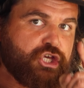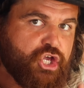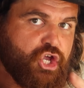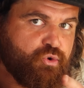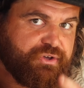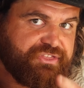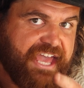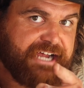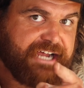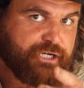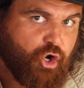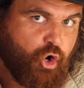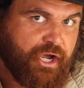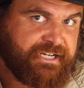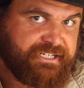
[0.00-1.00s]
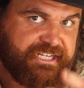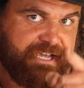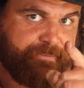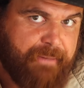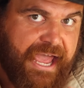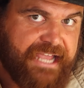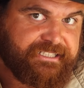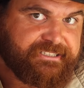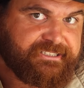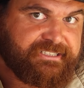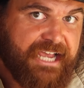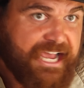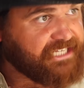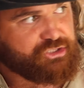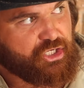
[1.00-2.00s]
you without coin to your mates
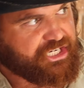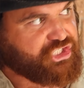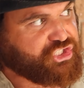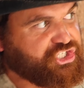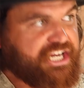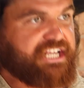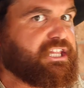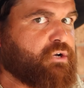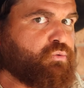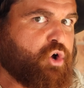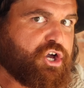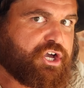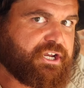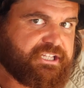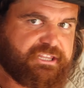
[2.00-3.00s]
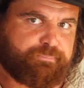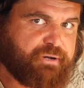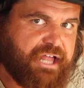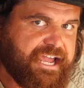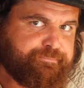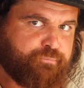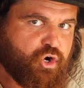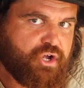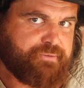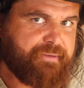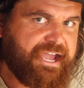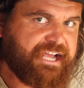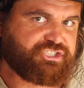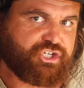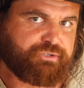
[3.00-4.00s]
is like a shealer working at the Playboy
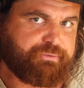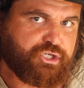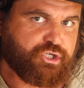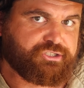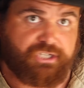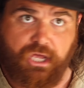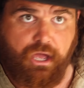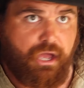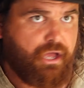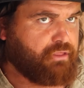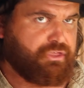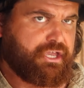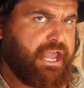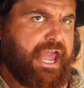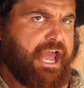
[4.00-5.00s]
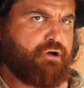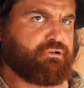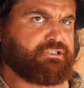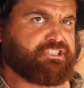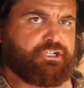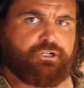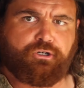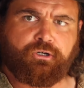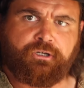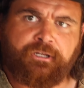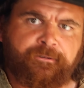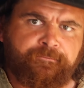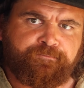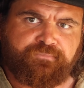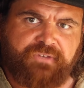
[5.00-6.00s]
Mansion because the hours are good.
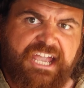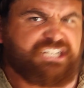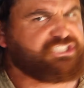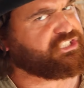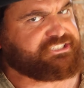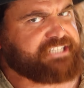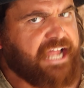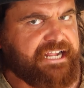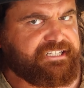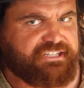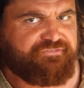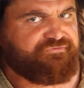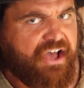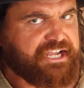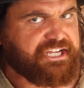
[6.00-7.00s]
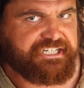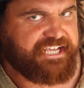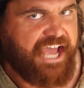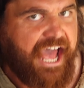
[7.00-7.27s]
It just ain't the fucking